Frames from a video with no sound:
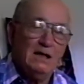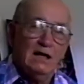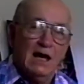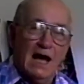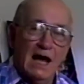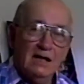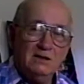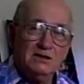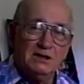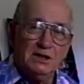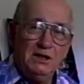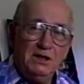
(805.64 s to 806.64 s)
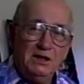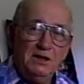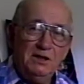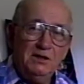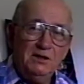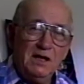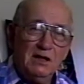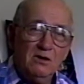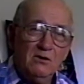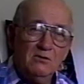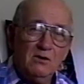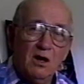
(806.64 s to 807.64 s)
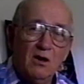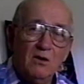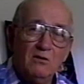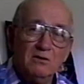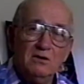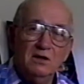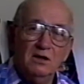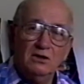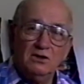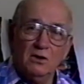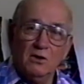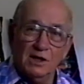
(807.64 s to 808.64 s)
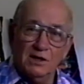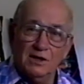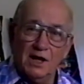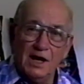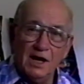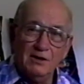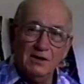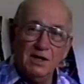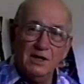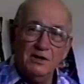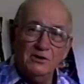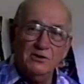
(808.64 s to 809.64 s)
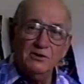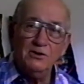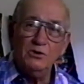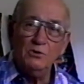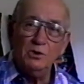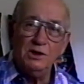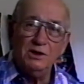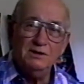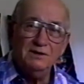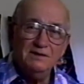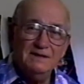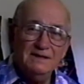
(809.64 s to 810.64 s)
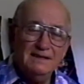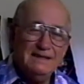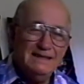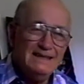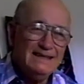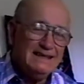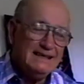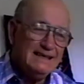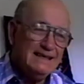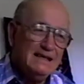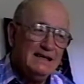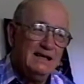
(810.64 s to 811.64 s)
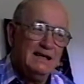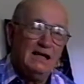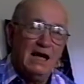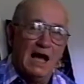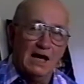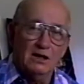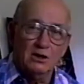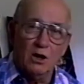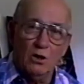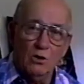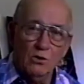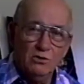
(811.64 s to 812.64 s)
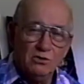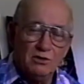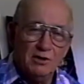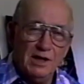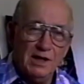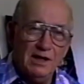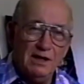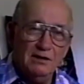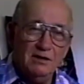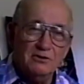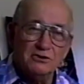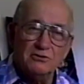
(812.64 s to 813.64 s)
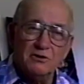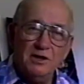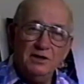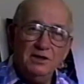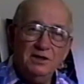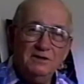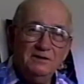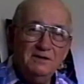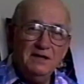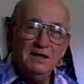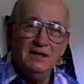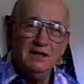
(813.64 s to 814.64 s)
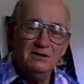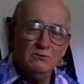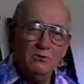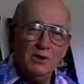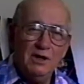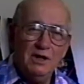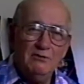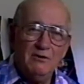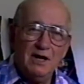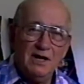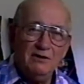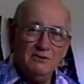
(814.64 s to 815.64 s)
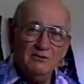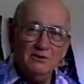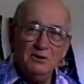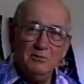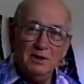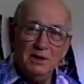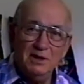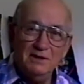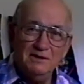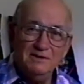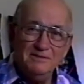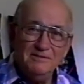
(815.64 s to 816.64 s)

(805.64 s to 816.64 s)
And see that old hawk soaring there in the wind and a coal train is straining its way round the bend.